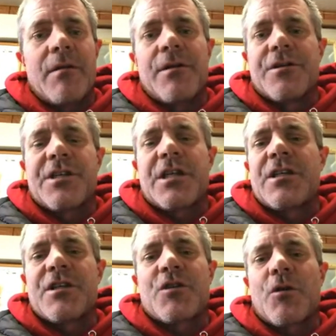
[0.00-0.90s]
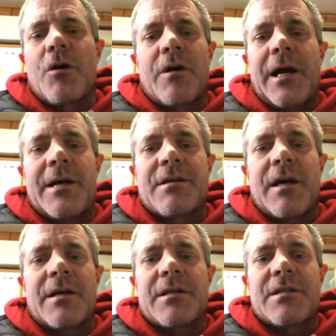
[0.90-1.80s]
Your seed and soil
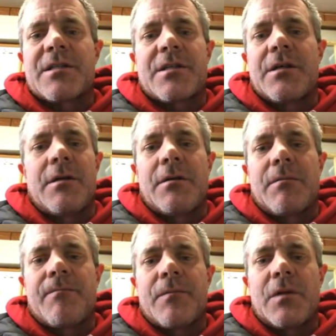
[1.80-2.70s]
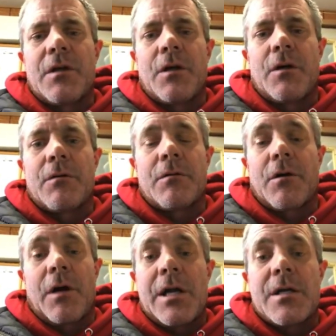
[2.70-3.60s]
contact is still,
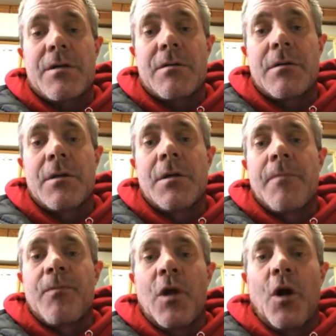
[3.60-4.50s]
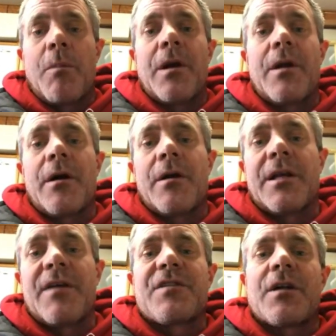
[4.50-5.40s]
great, but it
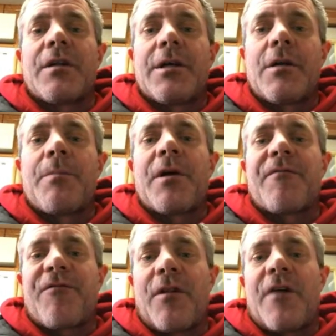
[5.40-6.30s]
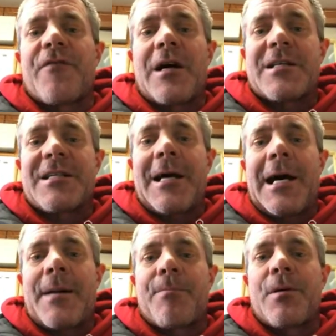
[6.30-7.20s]
leaves it a little bit fluff on
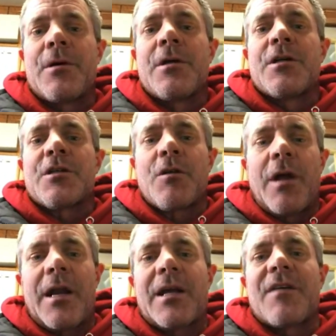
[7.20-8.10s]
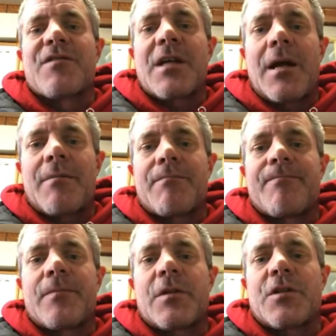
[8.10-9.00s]
top so that it gives that,
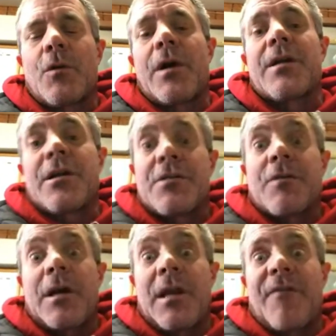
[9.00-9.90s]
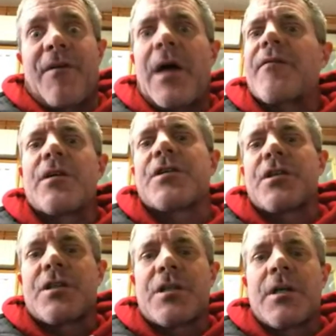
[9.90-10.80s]
so when it does rain that 5
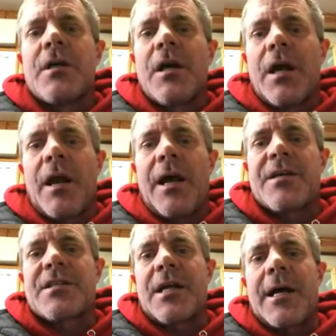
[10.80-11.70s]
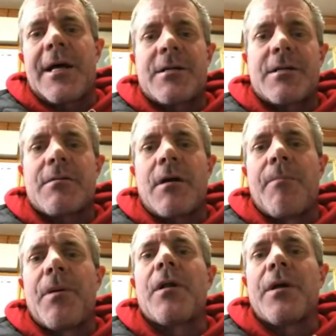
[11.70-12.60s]
inches, it has that
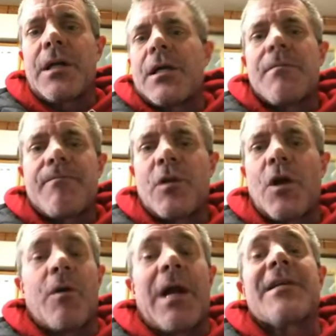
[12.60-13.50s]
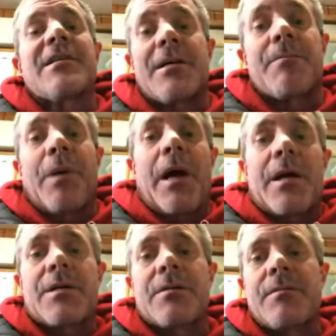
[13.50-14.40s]
ability, not to compact.